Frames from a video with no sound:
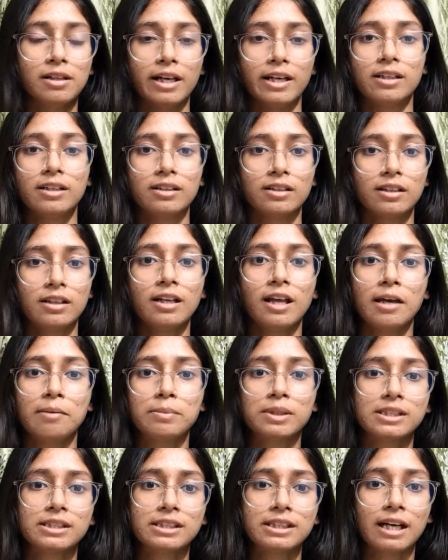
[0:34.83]
Like in
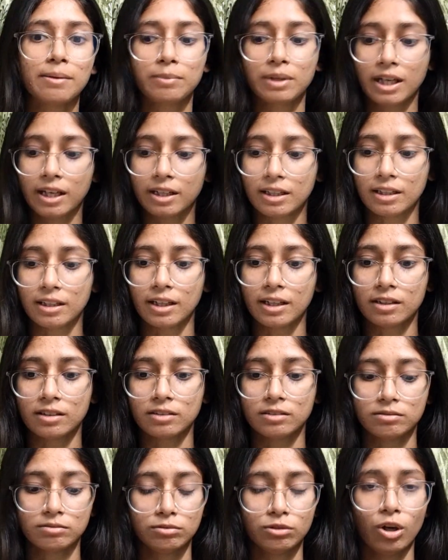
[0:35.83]
M S C, I'm getting like
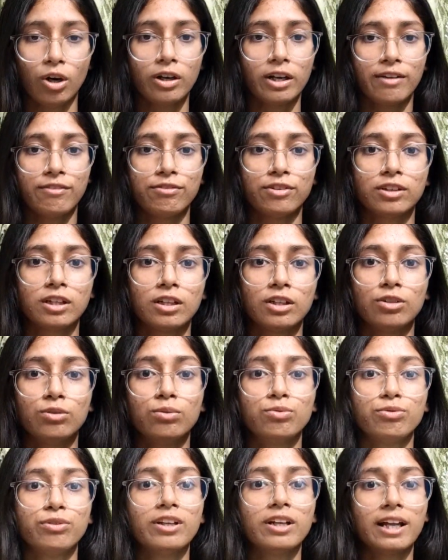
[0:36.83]
not everything.
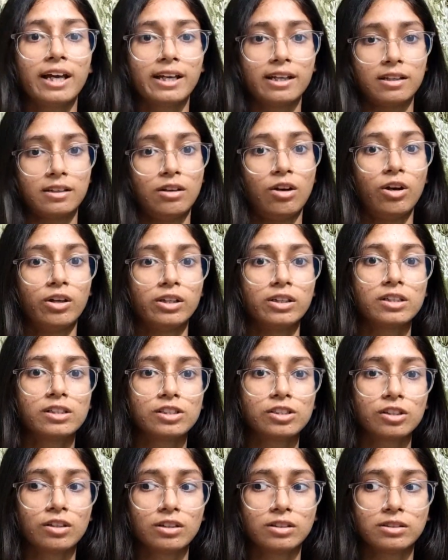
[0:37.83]
You feel like
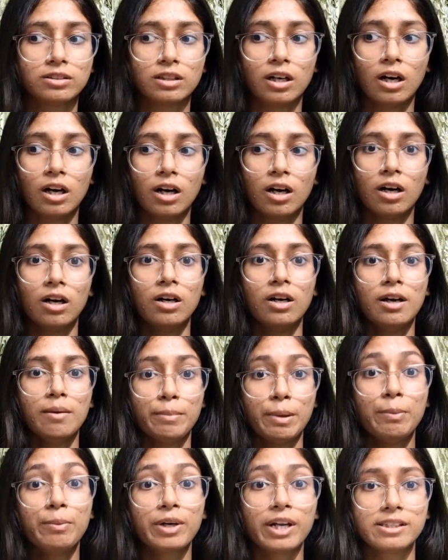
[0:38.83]
horticulture is a
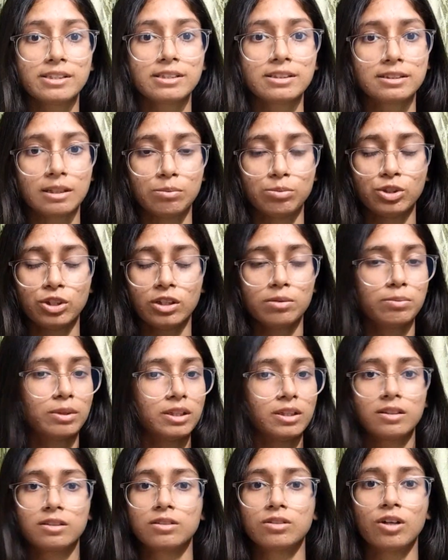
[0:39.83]
memorizing subject,
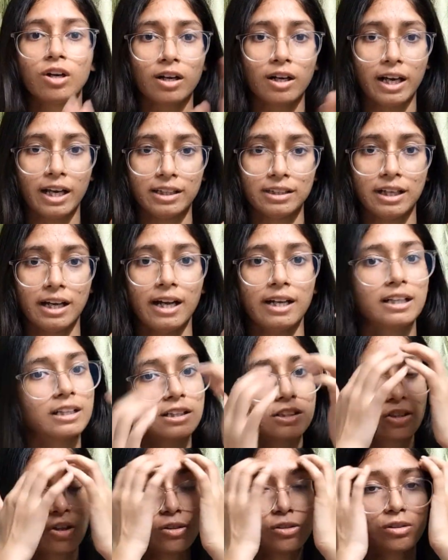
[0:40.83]
but it's not like that. It
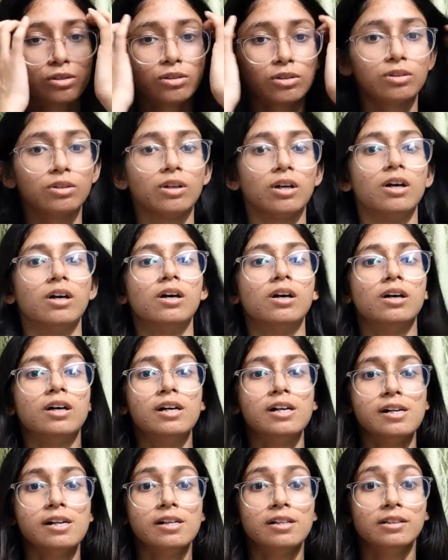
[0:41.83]
is also a
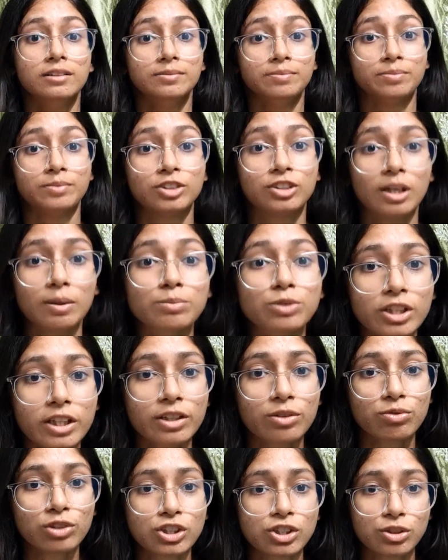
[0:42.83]

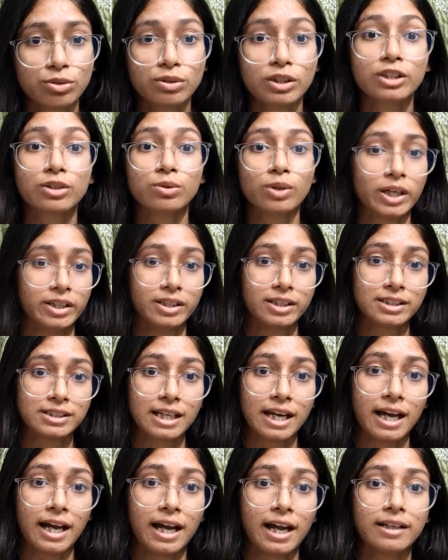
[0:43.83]
subject which you need to
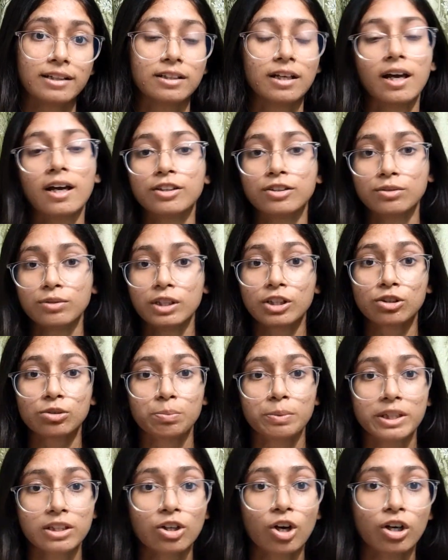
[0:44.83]
understand, you need to
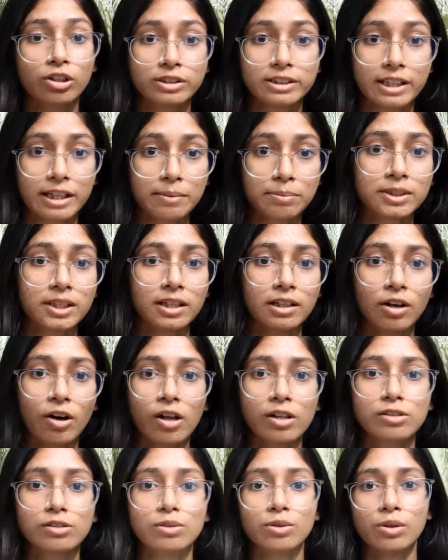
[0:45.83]
build concepts and
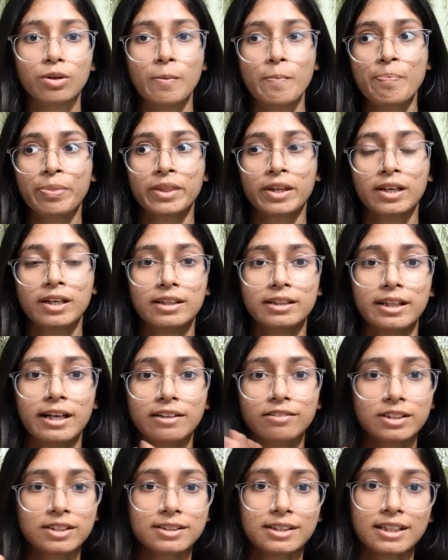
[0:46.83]
all. So
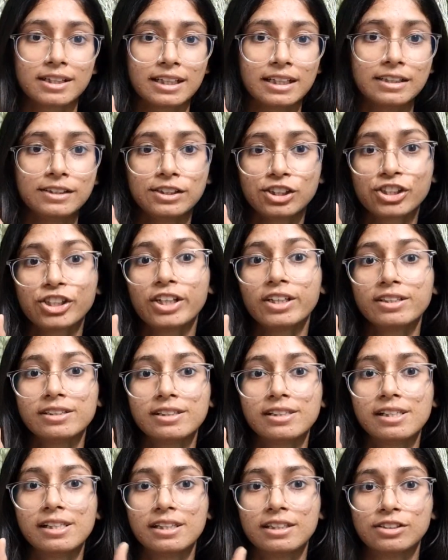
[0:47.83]
that was that initial,
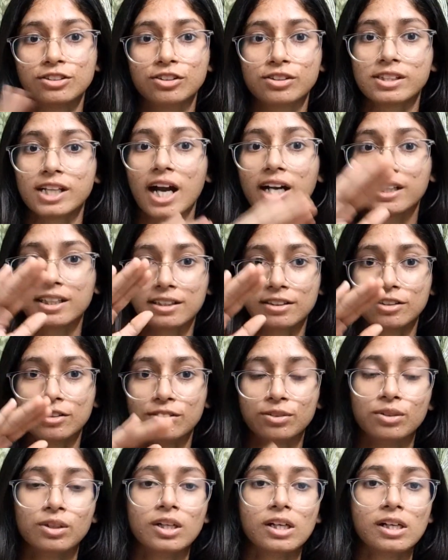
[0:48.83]
the starting
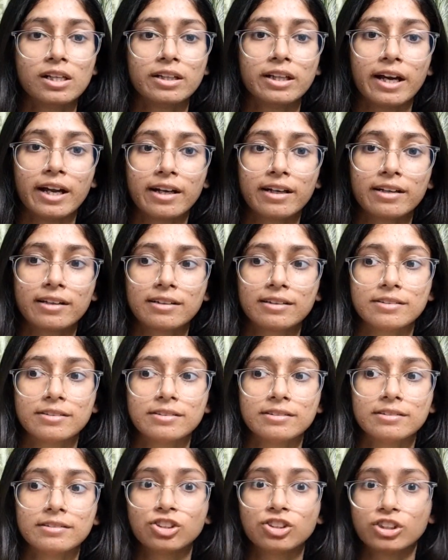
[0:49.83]
no, that
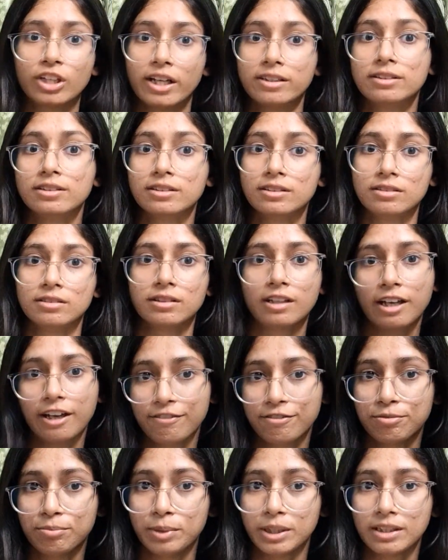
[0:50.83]
channel
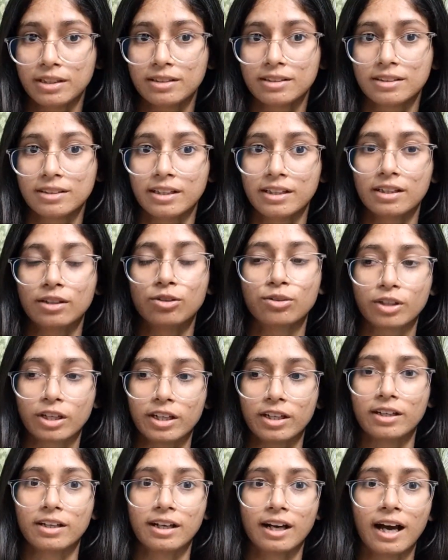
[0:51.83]
gave me like,
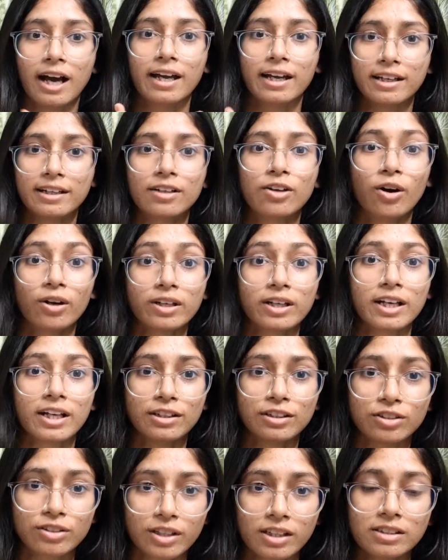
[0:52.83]
okay, I got
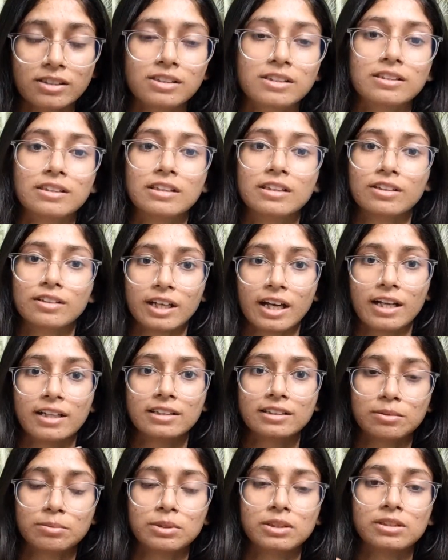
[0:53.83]
interest, the
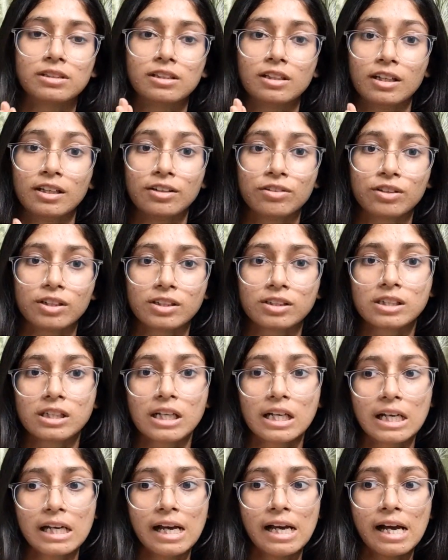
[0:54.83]
reality means the interest
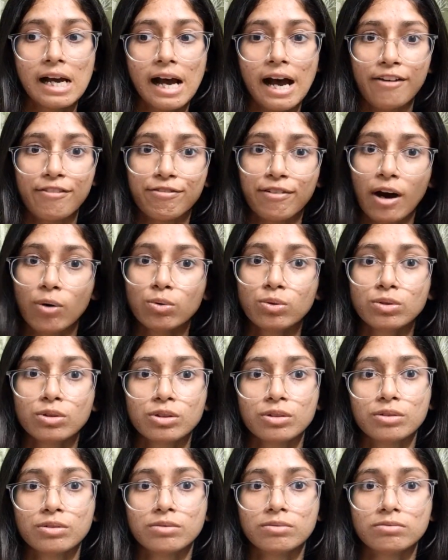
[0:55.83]
I found
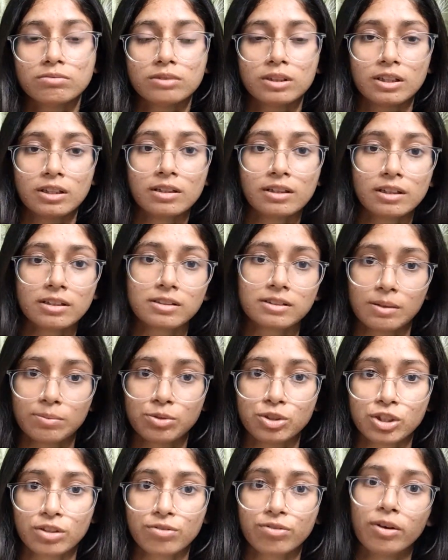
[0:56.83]
in this
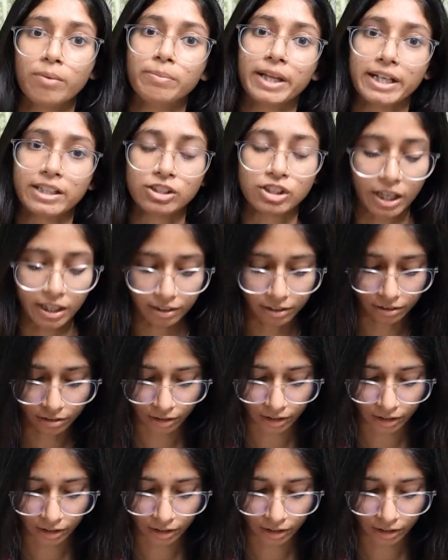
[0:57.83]
subject from that channel.